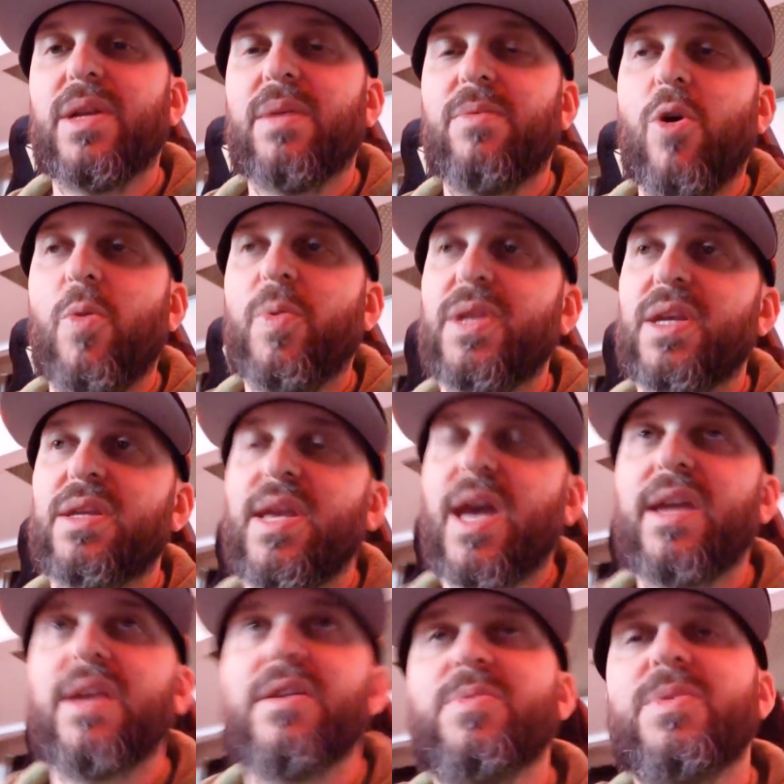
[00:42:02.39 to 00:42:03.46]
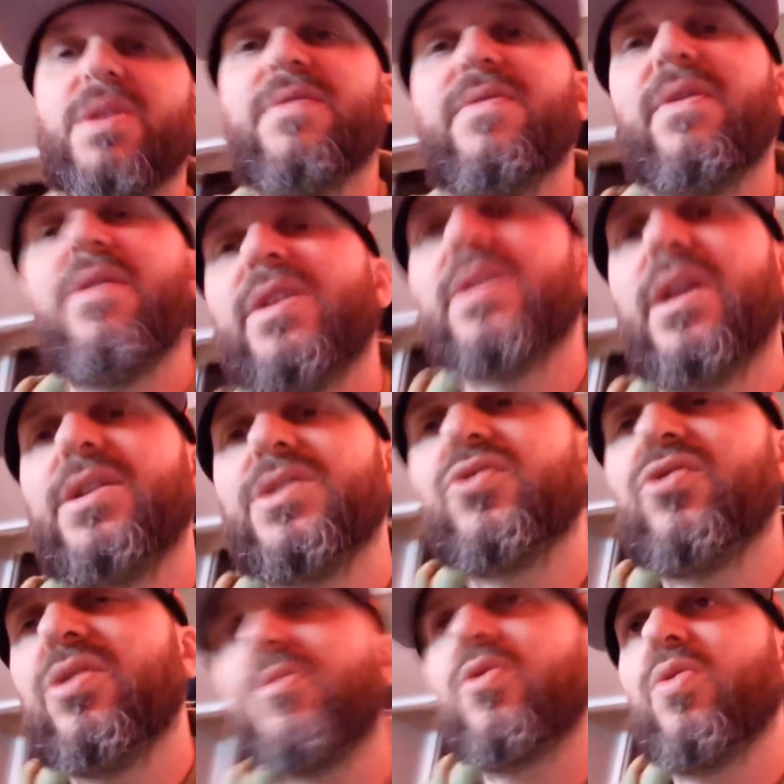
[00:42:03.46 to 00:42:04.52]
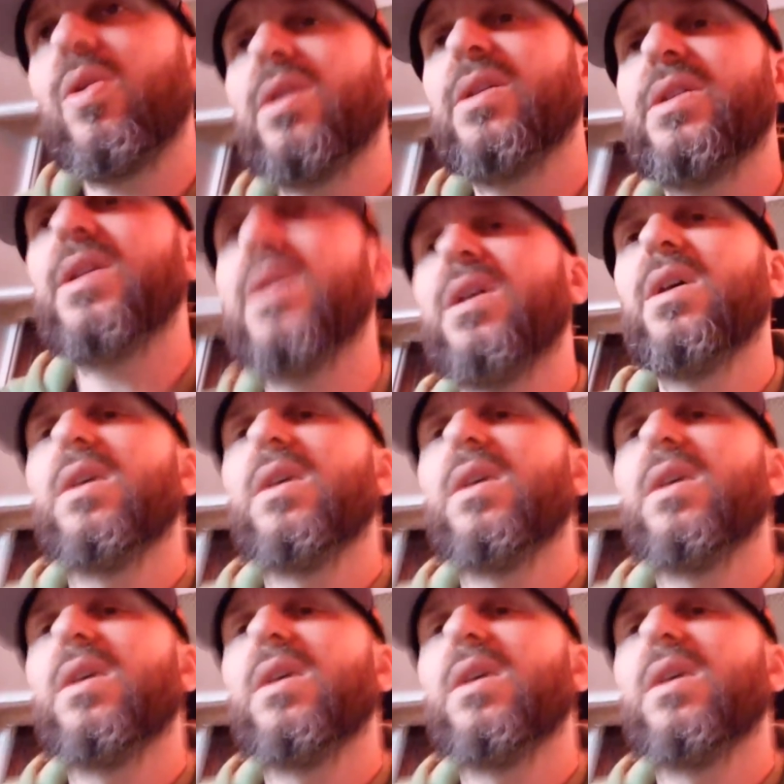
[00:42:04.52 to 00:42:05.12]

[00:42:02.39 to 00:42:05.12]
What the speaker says: I'm hoping that that gives a very nice stream quality.